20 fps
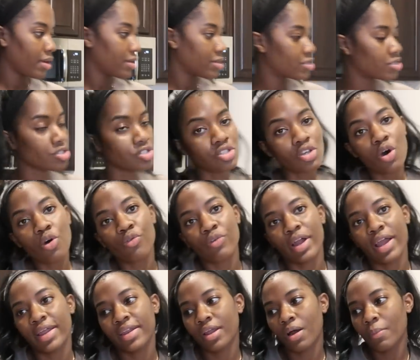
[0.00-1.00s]
So
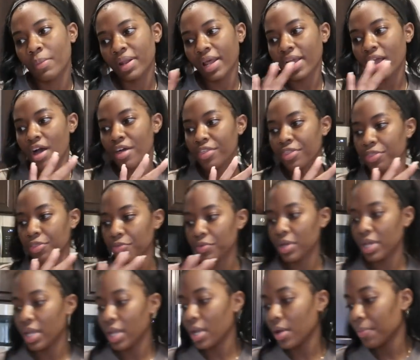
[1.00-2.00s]
random, but I got
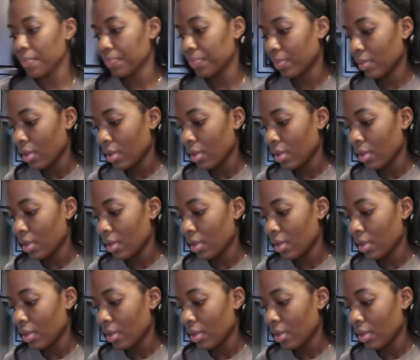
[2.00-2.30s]
3.